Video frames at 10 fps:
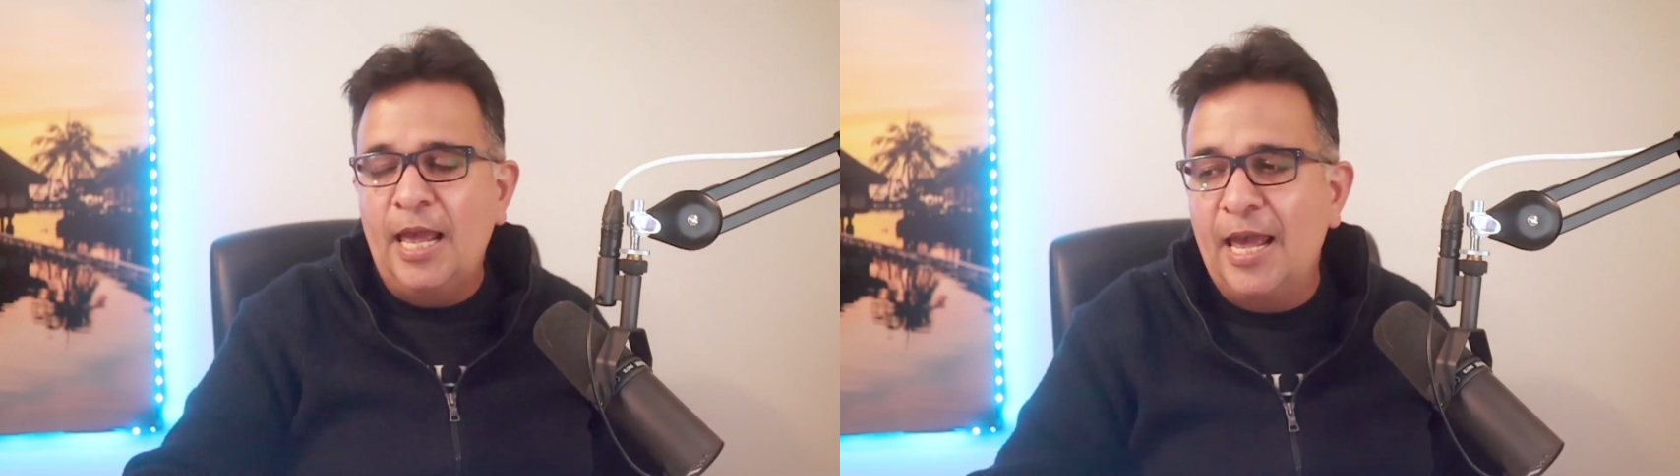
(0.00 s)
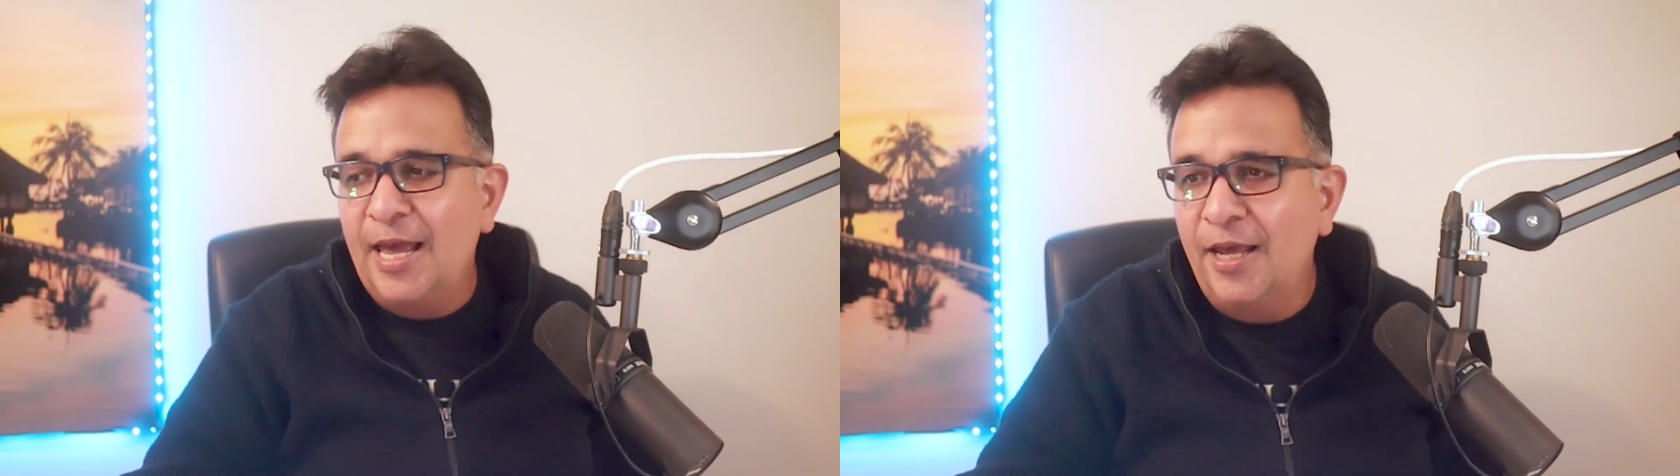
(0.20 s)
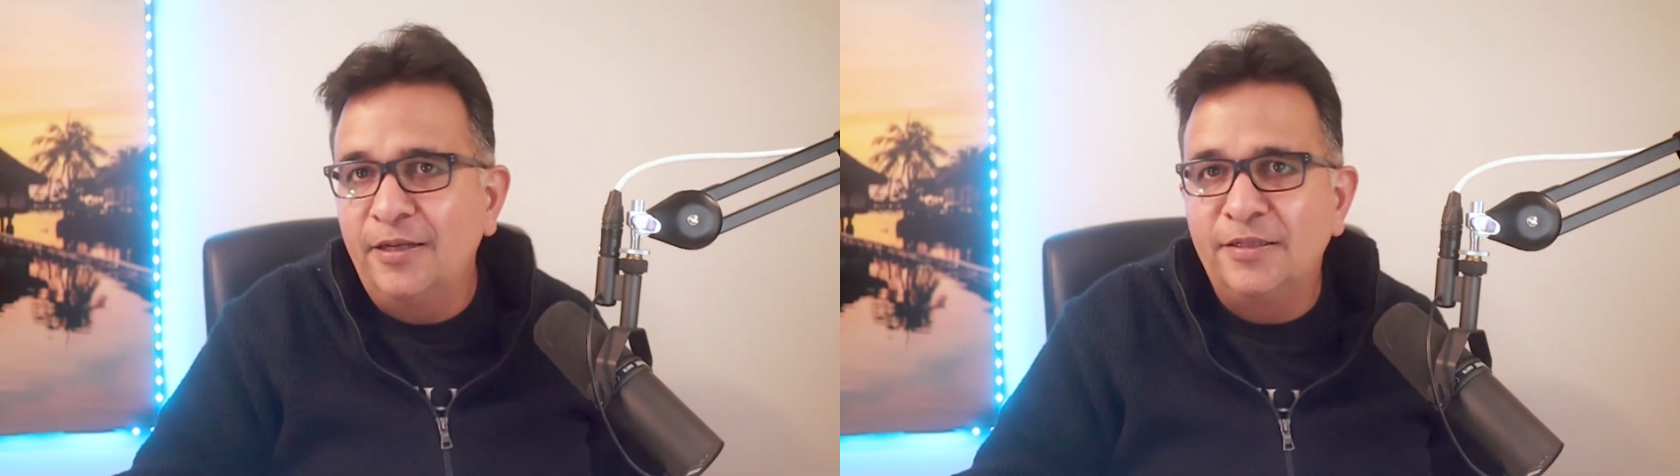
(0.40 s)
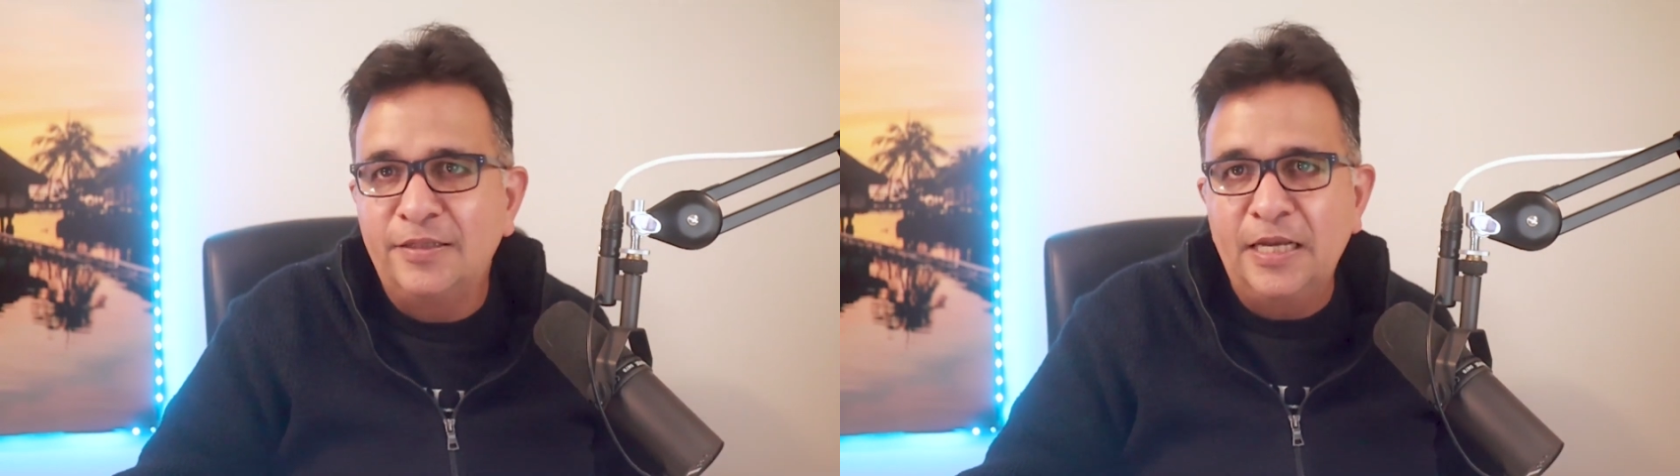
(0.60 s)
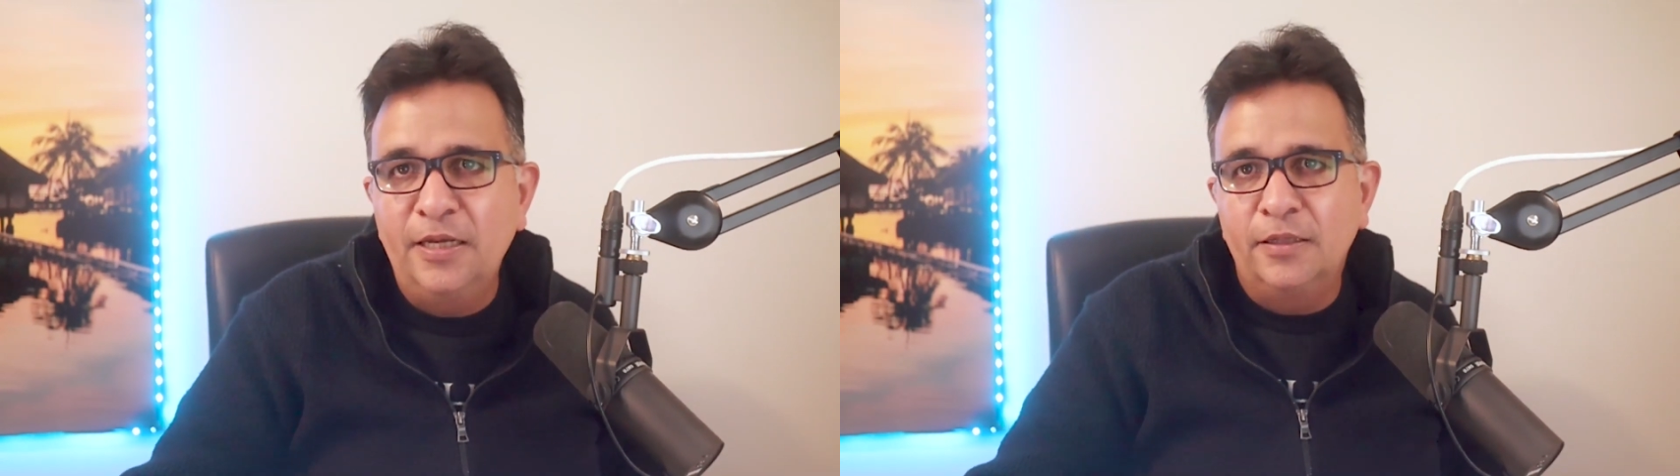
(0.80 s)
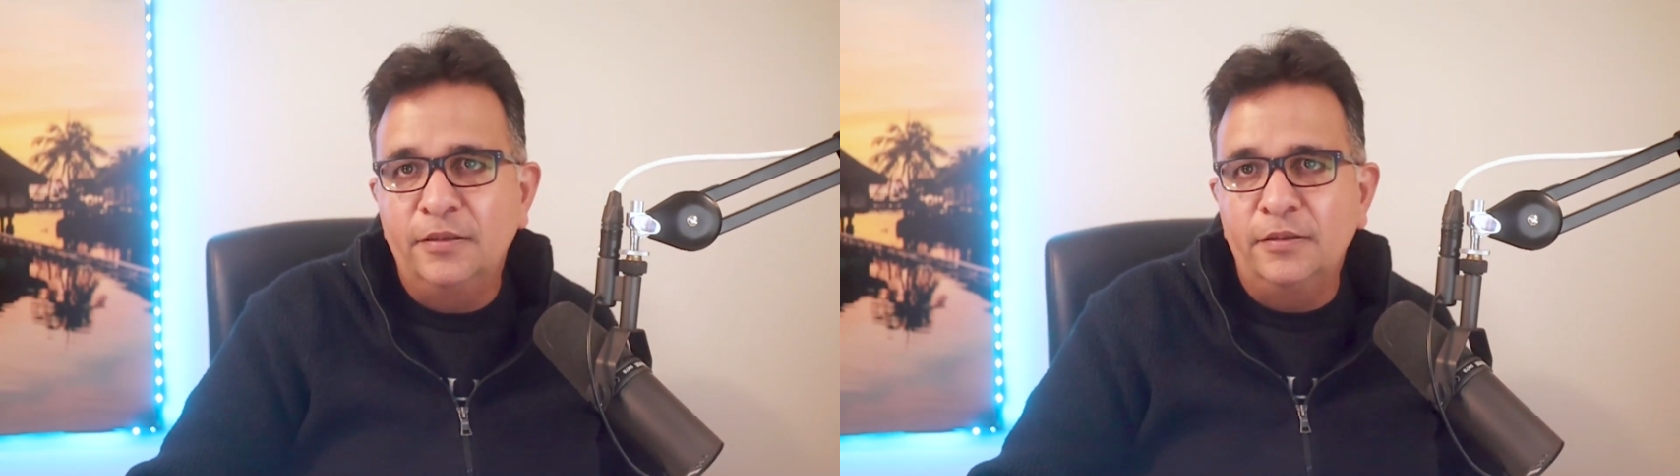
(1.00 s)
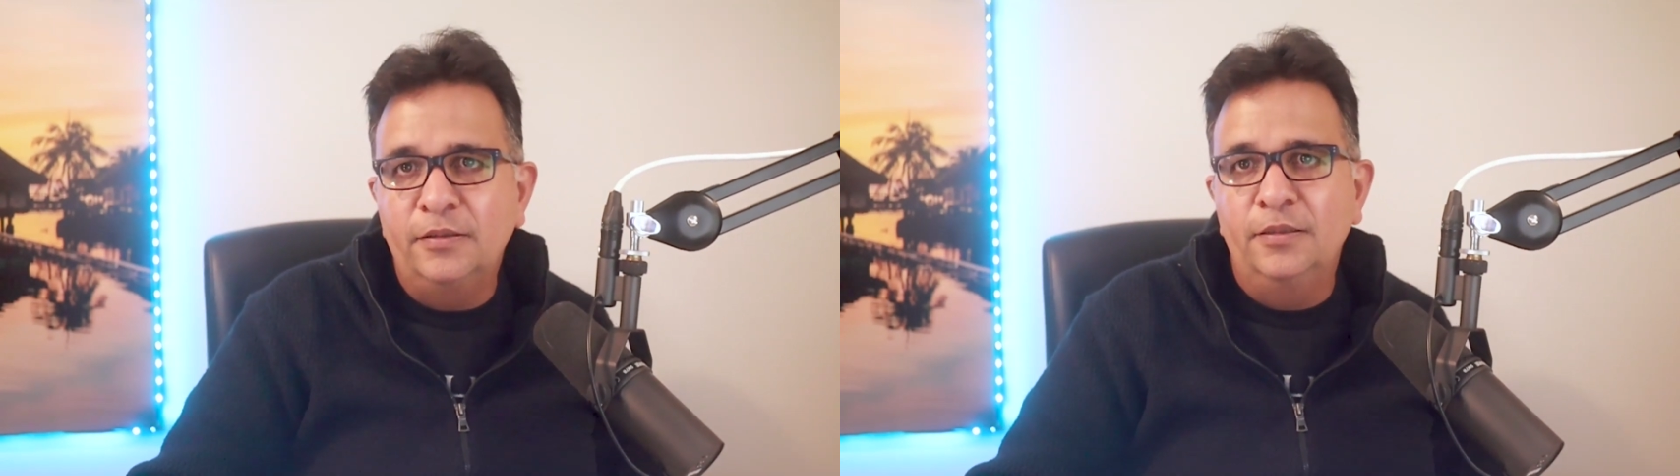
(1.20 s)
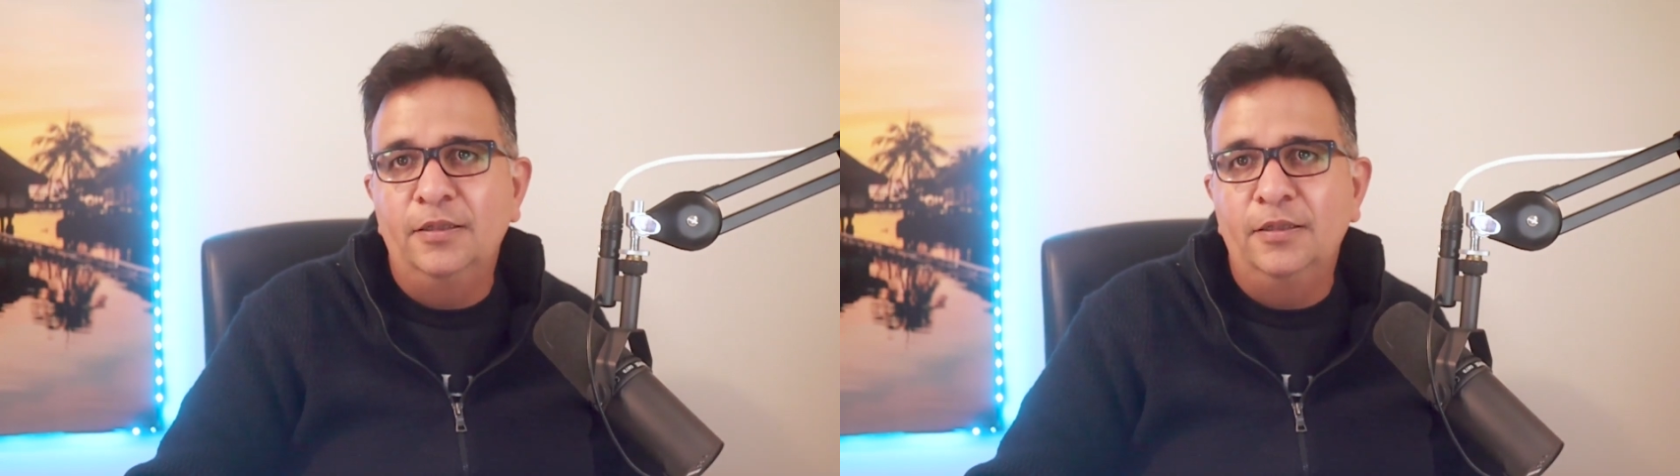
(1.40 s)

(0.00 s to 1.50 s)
And the thing is,